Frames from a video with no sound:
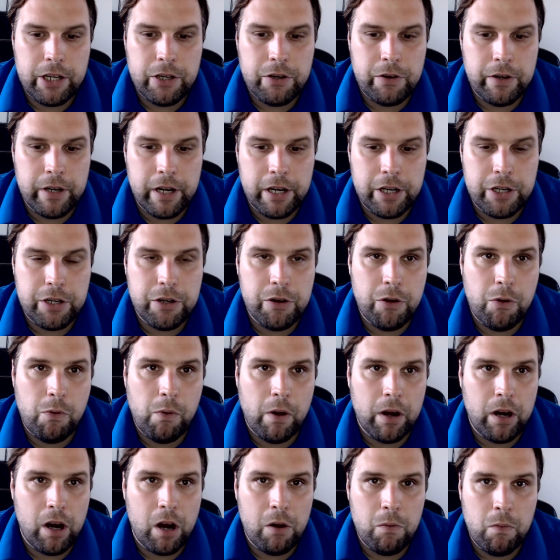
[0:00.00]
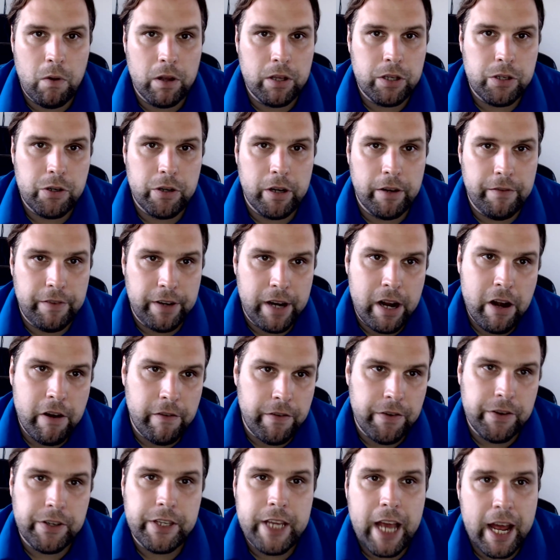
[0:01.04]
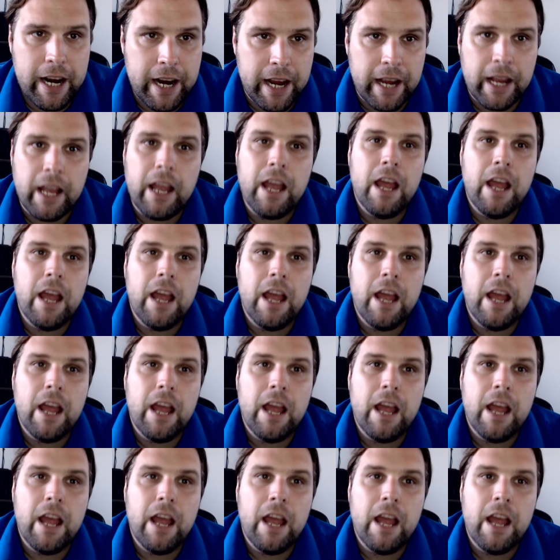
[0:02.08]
traditional one-on-one sort of an interview setting,